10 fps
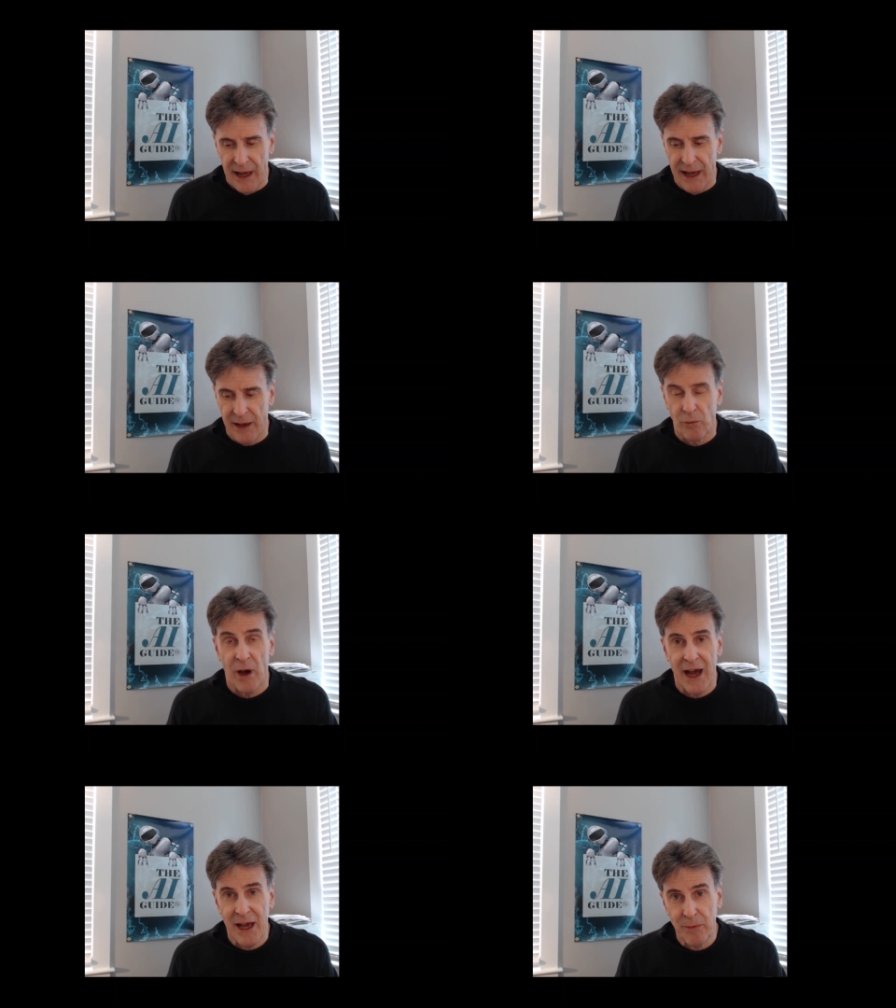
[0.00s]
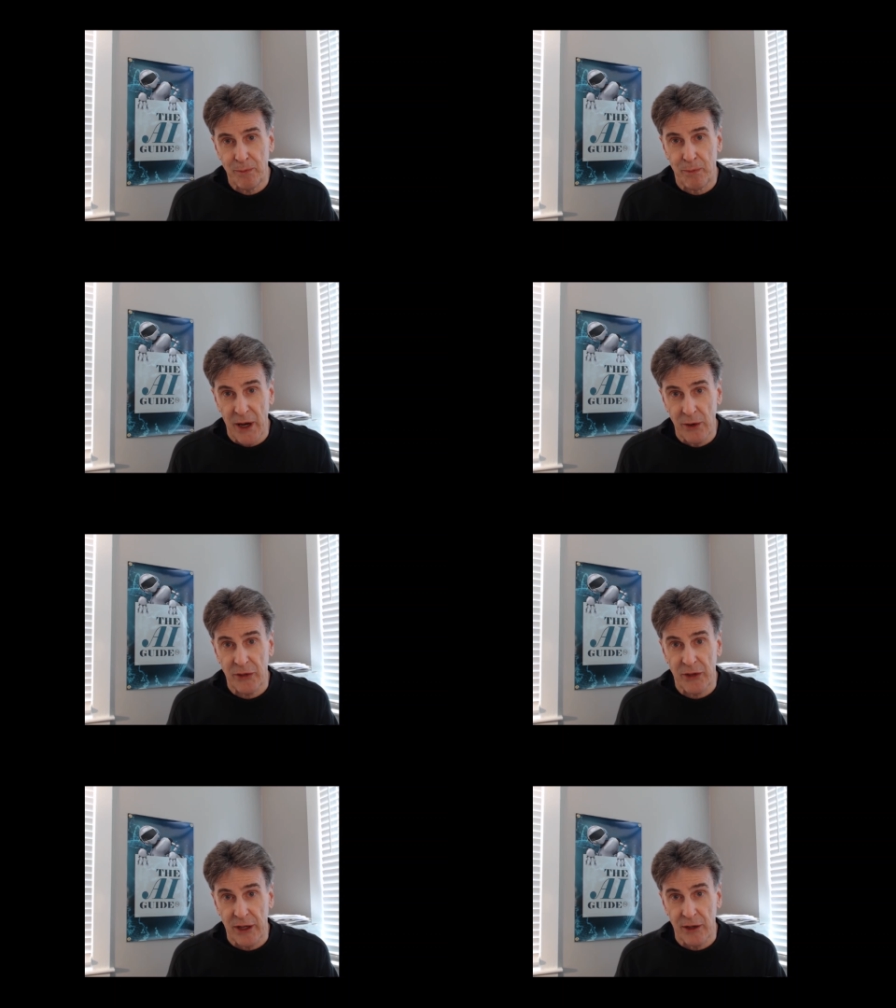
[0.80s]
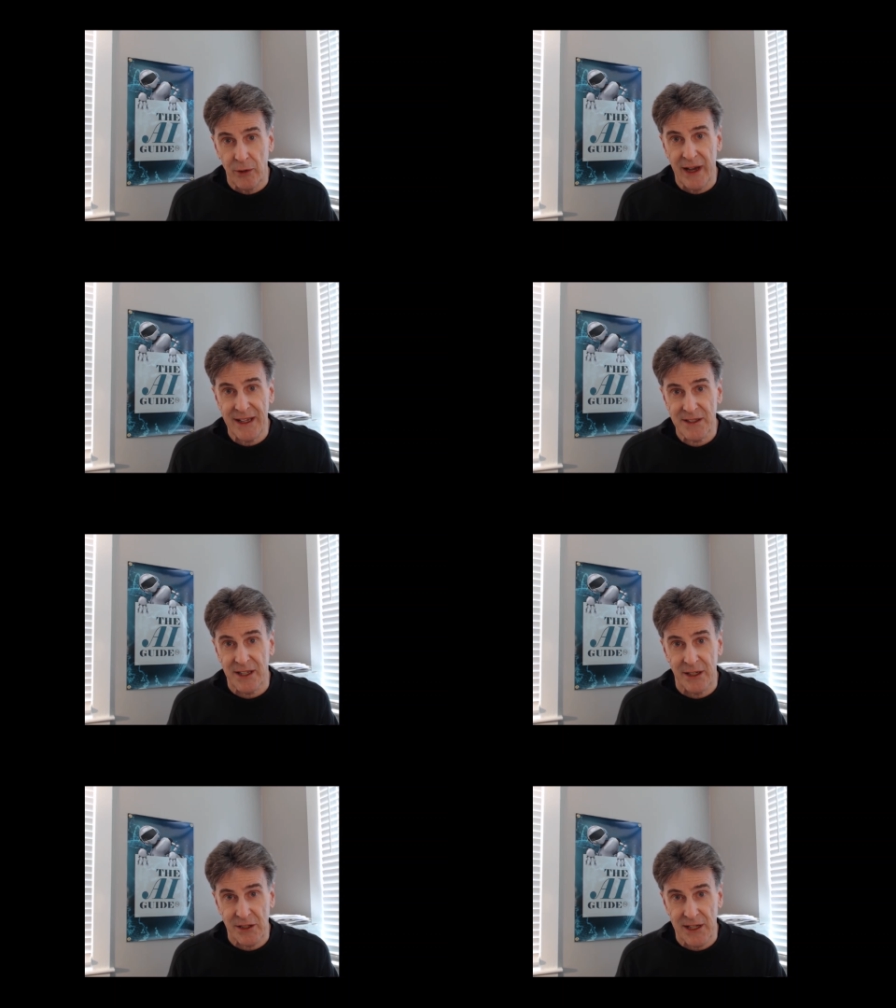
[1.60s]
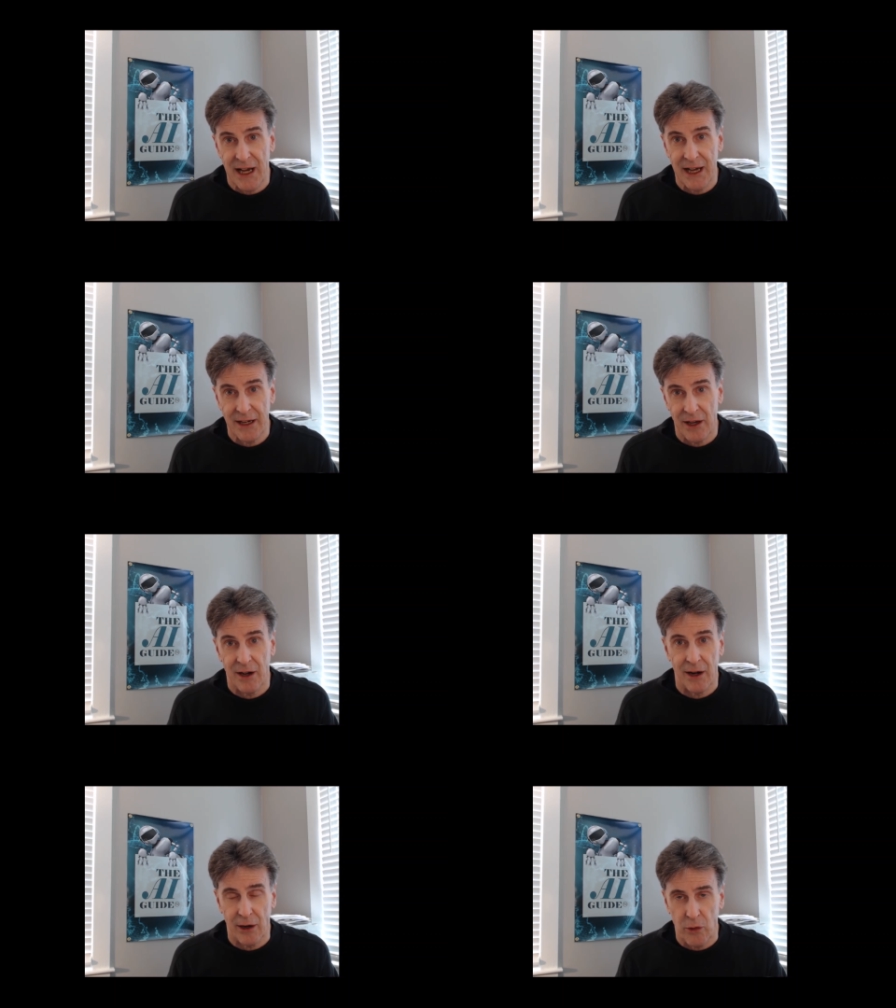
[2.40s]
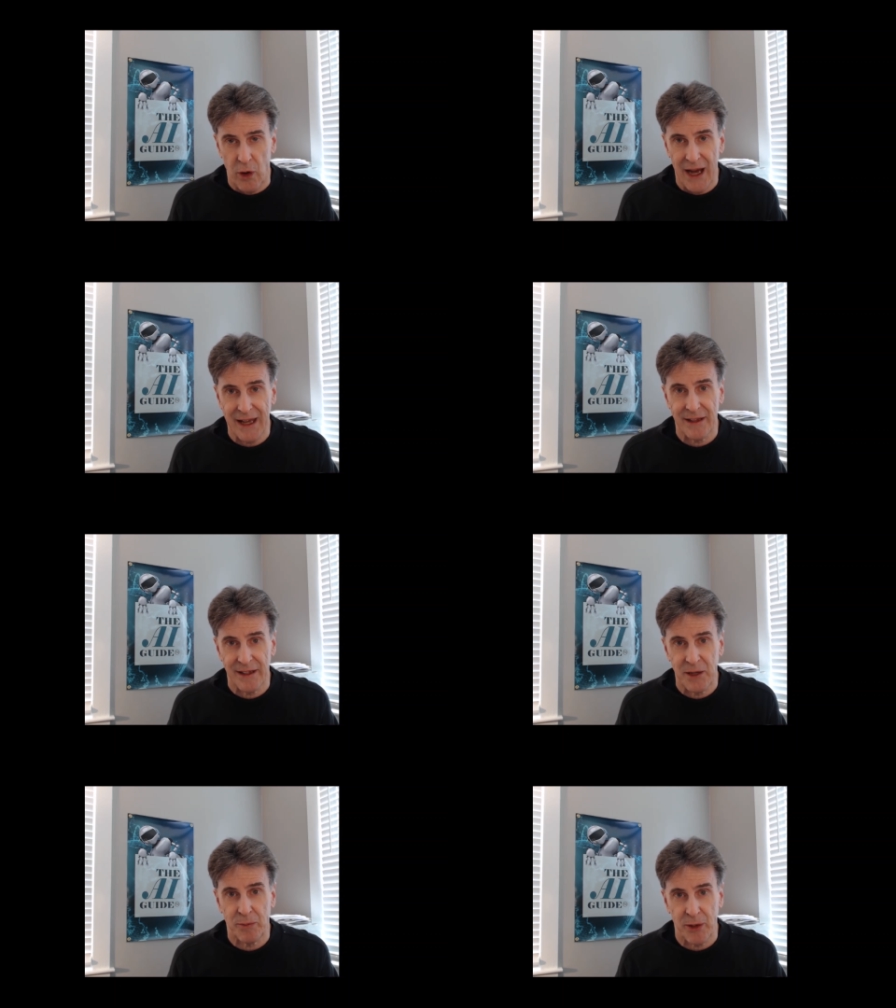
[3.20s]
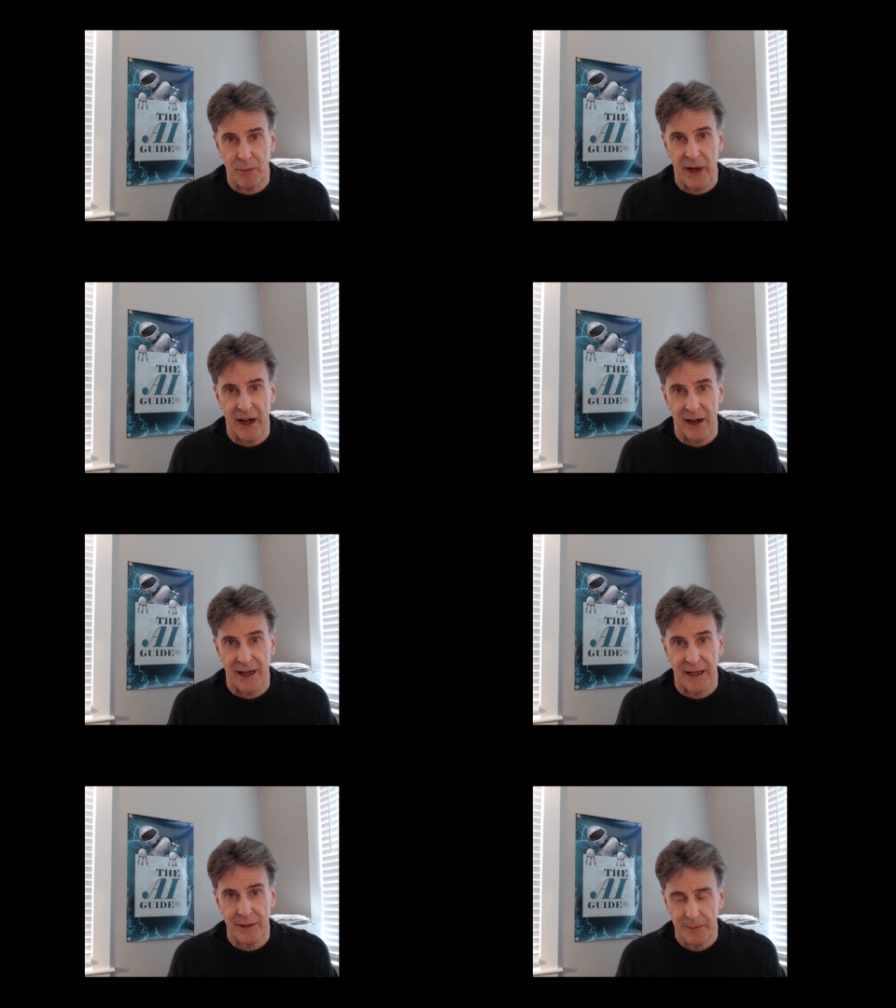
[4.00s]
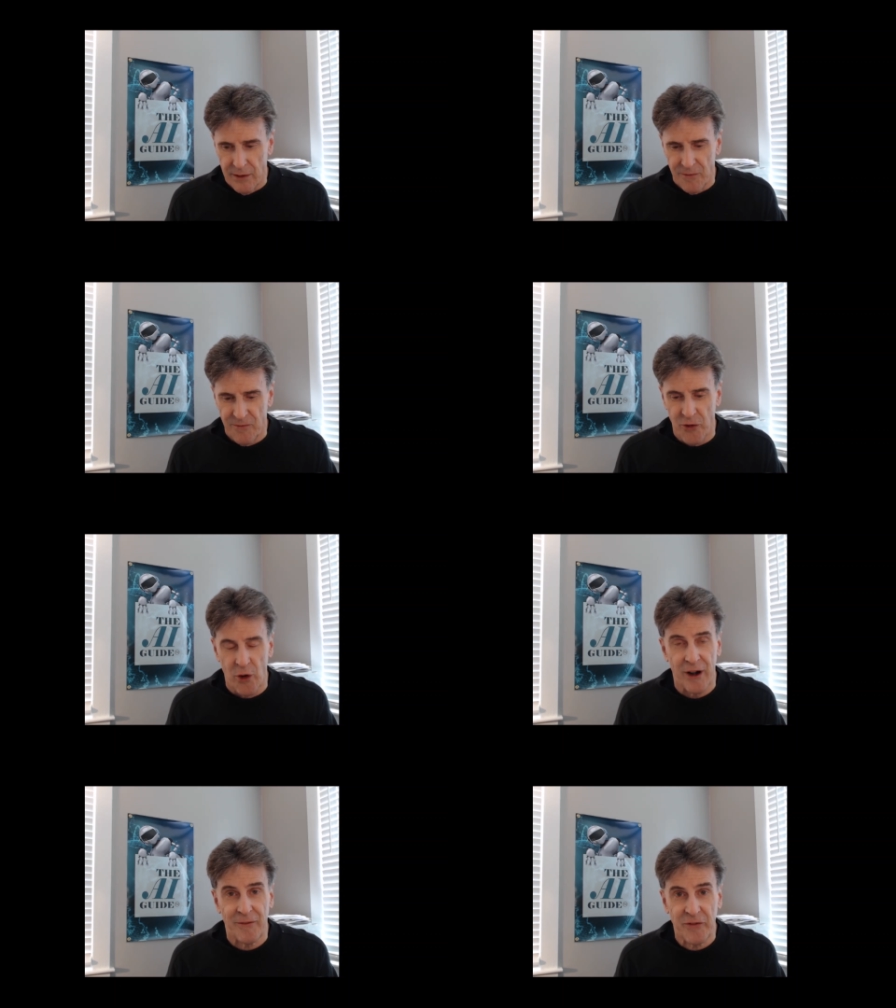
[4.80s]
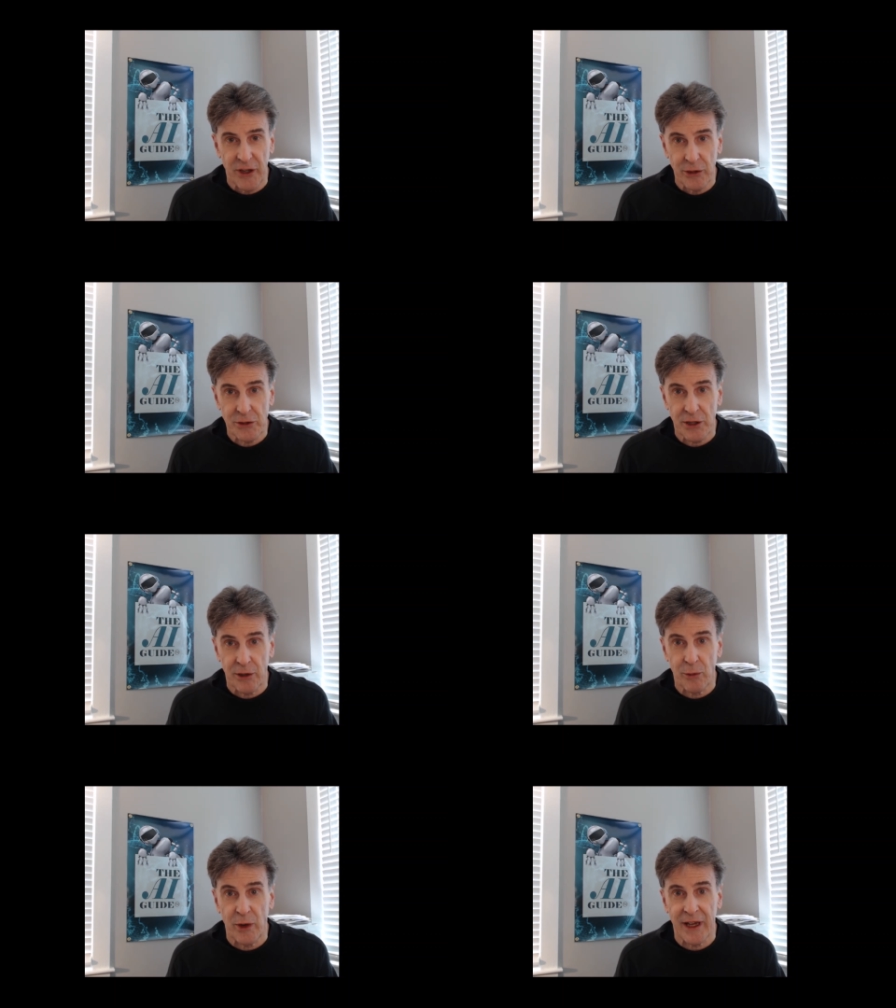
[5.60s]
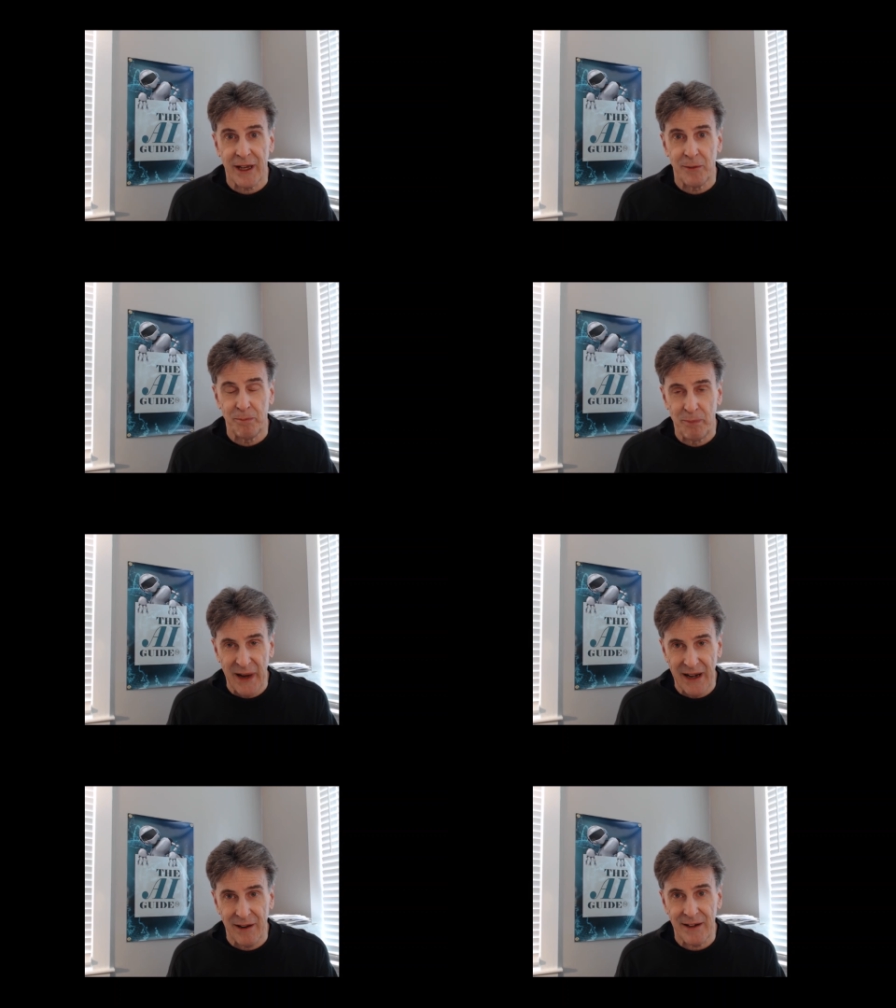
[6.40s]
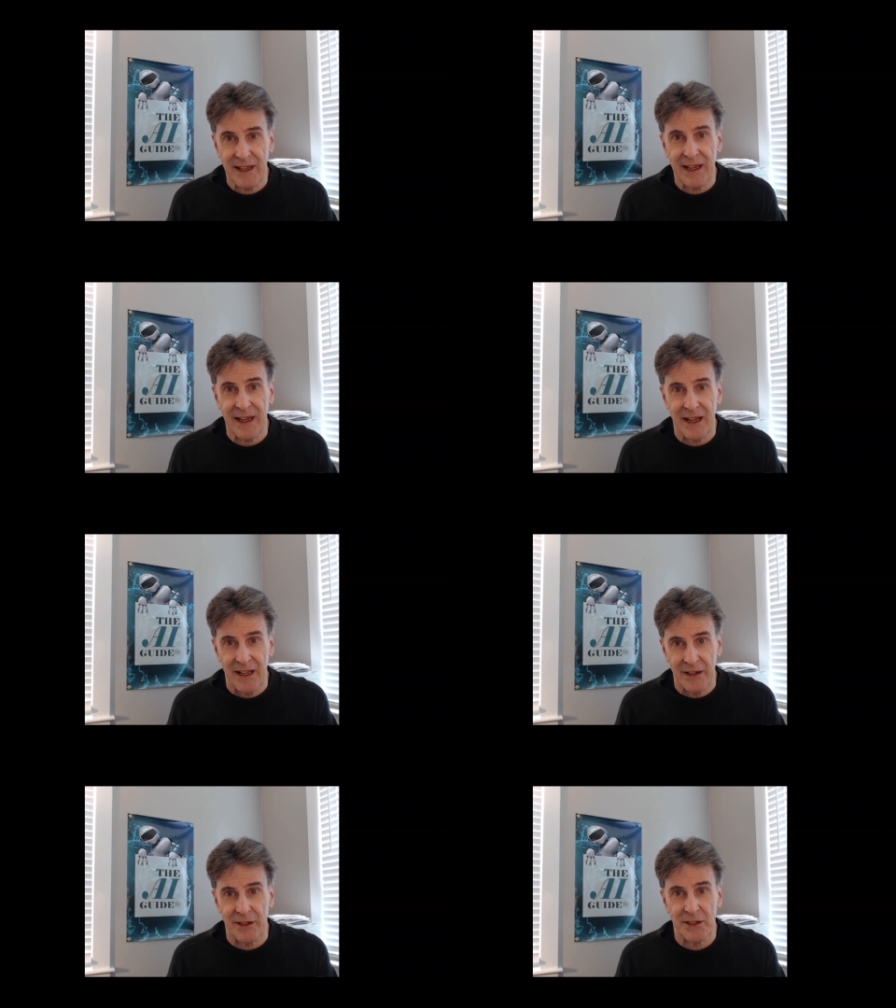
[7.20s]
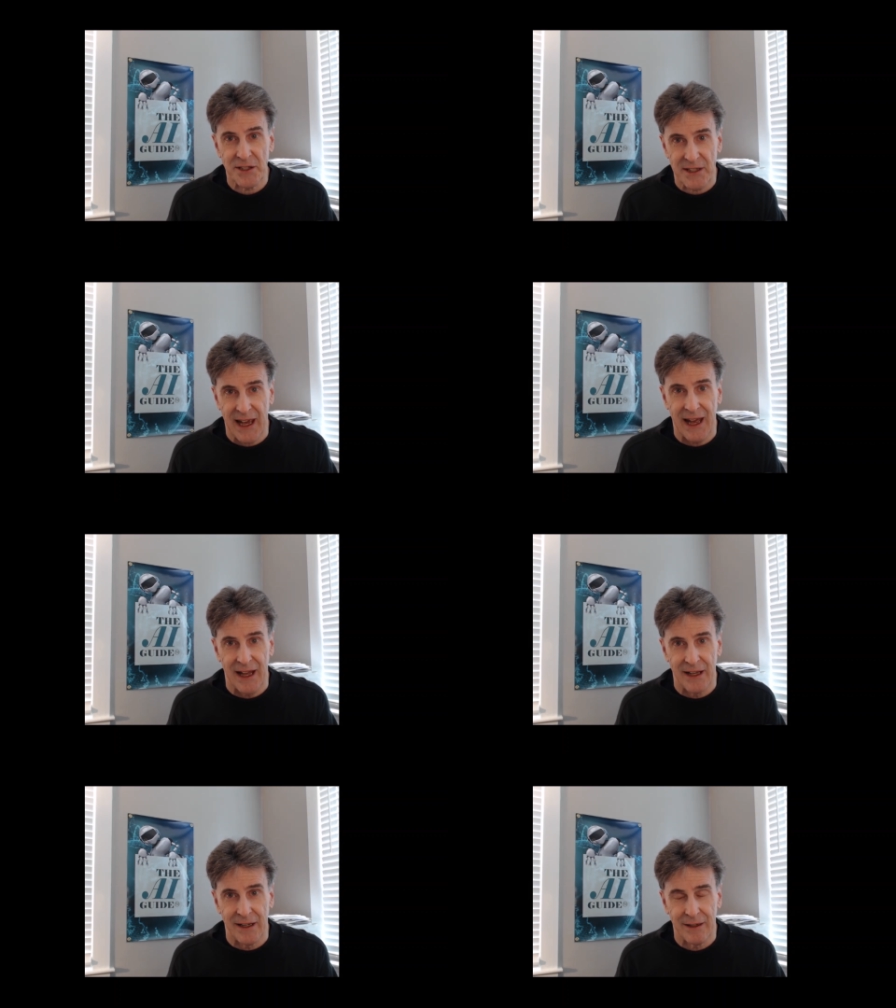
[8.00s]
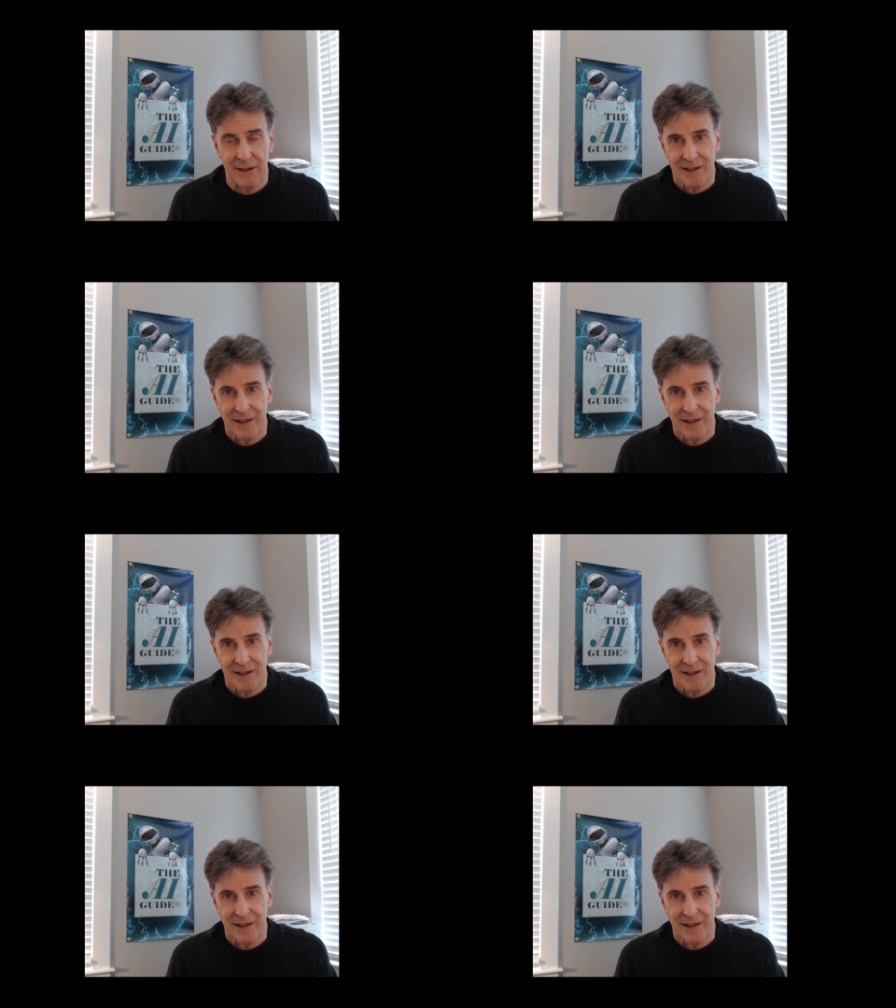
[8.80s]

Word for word: and why both the US and China are quietly preparing for a future we can barely understand.